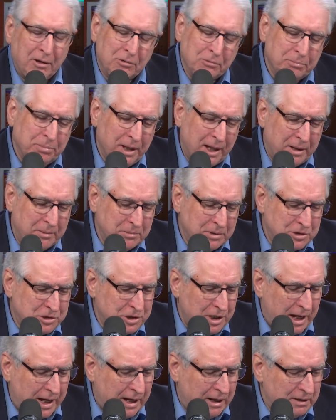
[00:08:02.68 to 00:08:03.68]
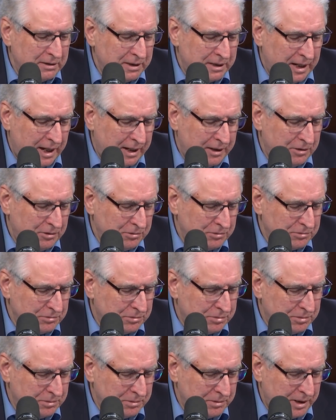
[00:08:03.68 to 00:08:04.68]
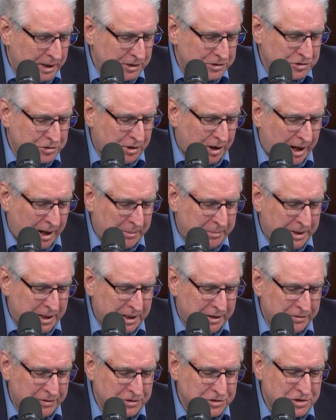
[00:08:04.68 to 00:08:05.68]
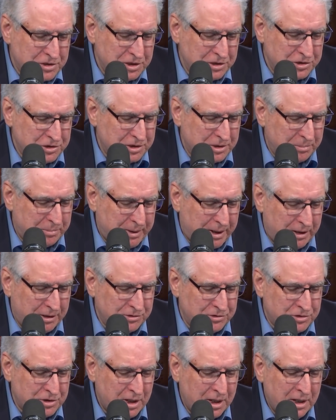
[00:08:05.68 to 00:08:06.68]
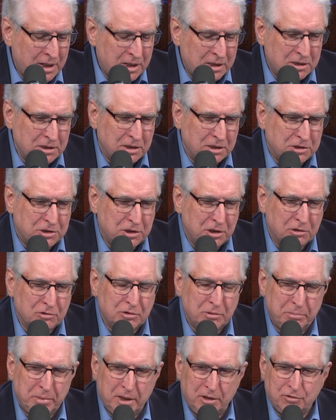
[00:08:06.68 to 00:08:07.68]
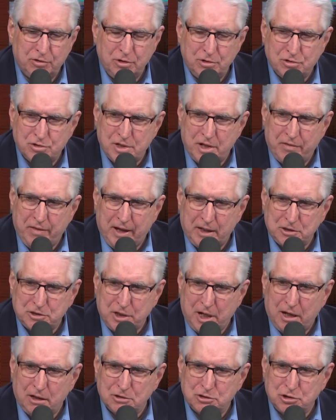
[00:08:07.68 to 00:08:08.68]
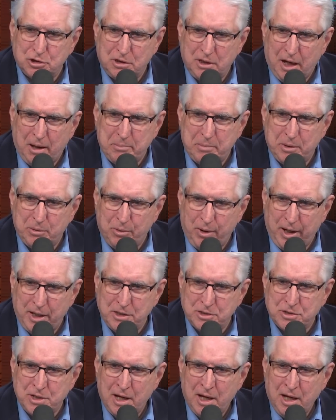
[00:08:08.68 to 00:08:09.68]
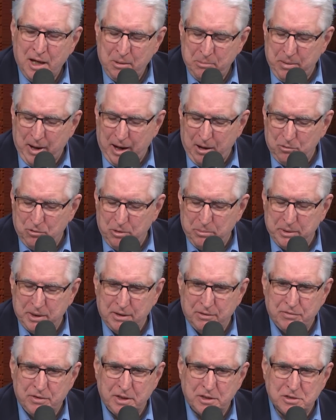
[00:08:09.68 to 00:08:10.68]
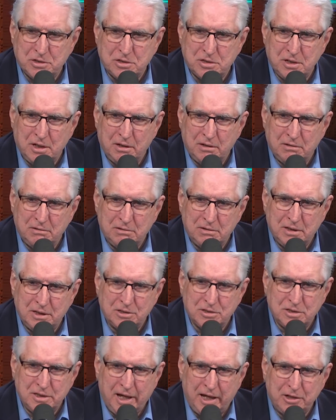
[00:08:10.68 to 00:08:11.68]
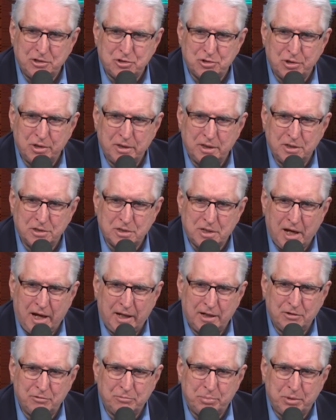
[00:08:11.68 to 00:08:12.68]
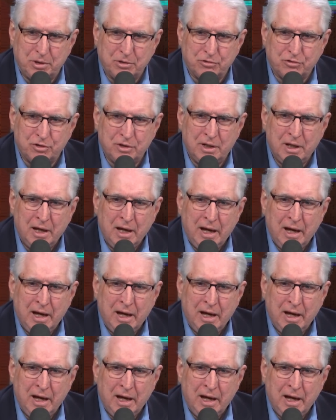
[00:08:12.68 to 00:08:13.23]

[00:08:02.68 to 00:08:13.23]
don't blame the child, and I don't ascribe any of the sins of the parents to the children. But as you said, that child should not be raised by a woman of this this nature and this kind of person.